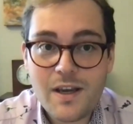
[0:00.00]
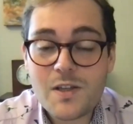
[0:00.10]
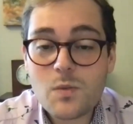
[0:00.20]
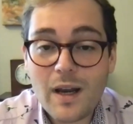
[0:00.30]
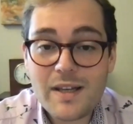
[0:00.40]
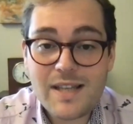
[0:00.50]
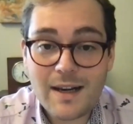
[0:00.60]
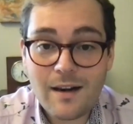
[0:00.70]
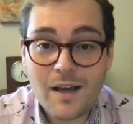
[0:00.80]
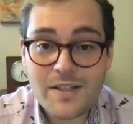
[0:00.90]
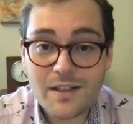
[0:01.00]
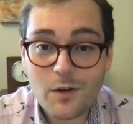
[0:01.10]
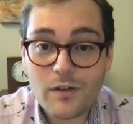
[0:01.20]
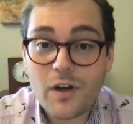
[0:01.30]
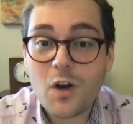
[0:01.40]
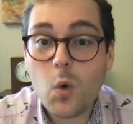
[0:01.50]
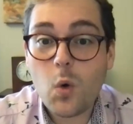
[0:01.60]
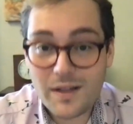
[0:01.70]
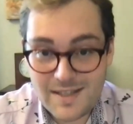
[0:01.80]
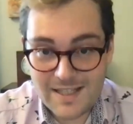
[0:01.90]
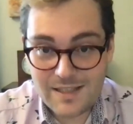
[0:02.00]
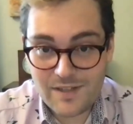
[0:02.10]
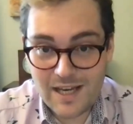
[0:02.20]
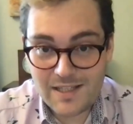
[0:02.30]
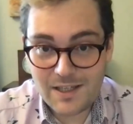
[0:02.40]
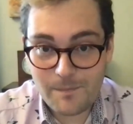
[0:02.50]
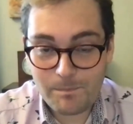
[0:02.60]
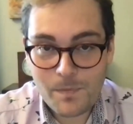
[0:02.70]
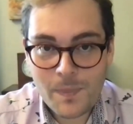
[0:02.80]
as well as analysing a lot of our qualitative data.